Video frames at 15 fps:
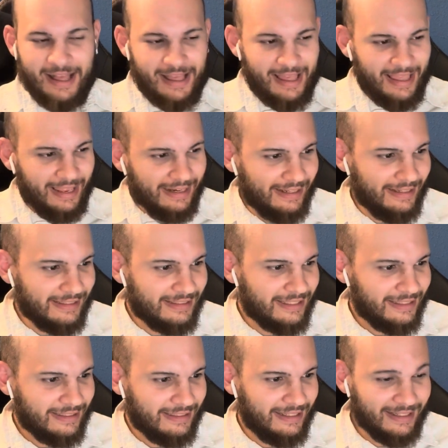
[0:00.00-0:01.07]
In it,
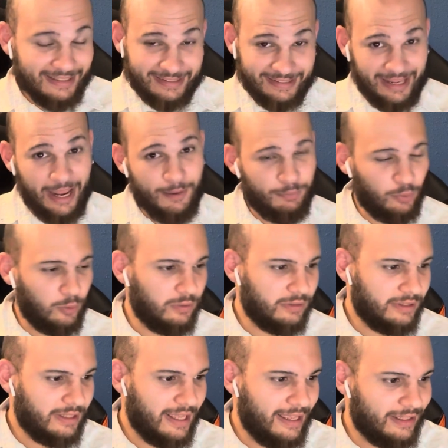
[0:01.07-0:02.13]
an
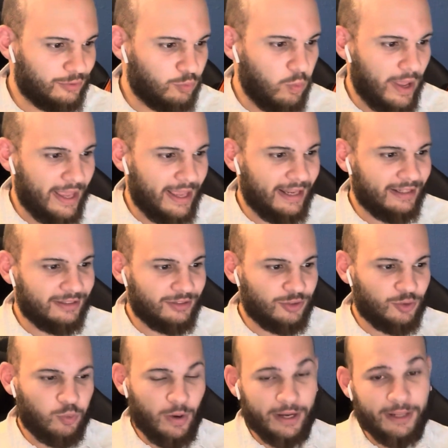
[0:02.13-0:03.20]
example is when
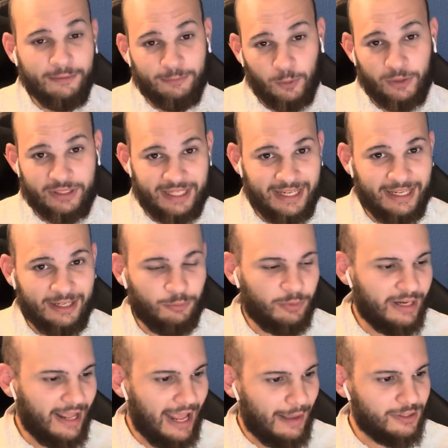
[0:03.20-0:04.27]
2014,
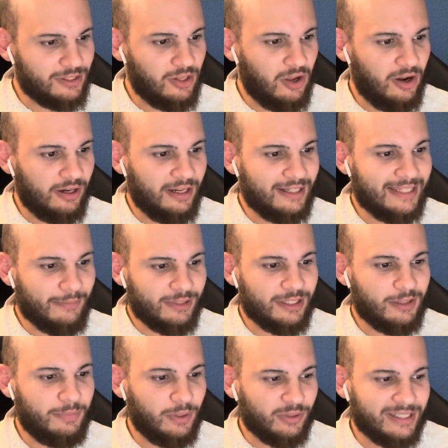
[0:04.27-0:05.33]
when Amazon attempted
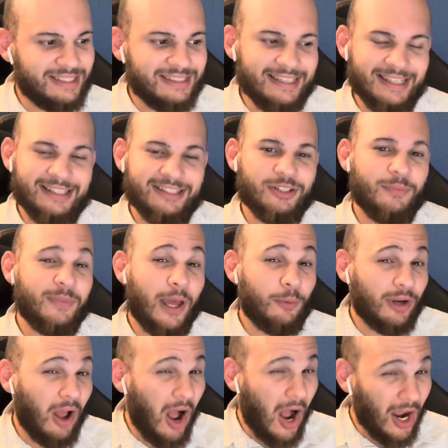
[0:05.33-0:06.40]
to build a system that
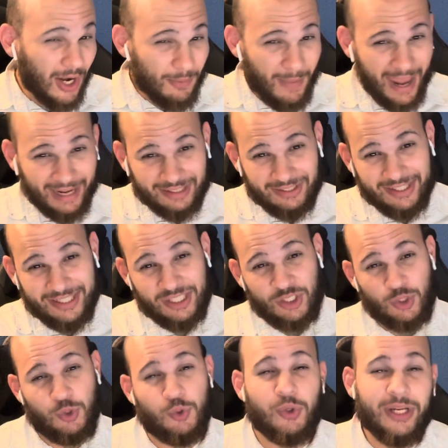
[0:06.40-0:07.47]
would automatically
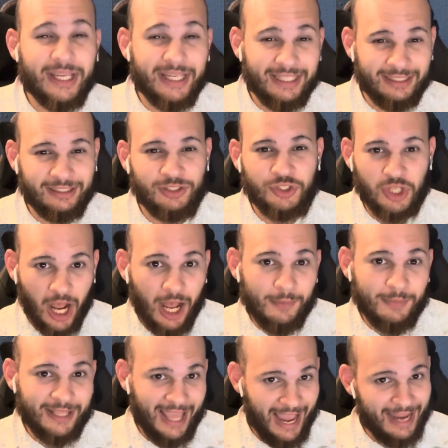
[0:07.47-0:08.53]
screen
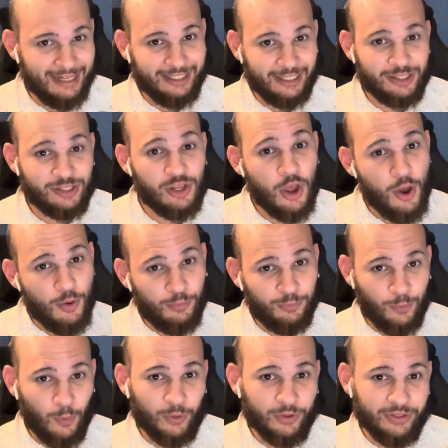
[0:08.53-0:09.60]
job candidates
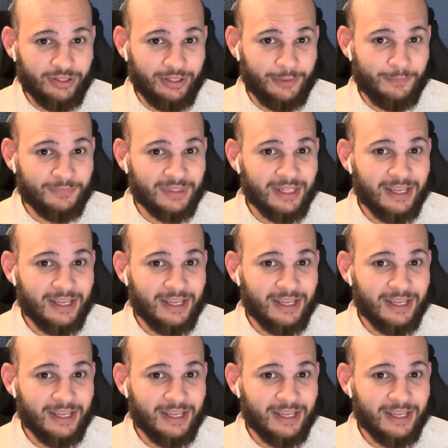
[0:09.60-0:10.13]
for them.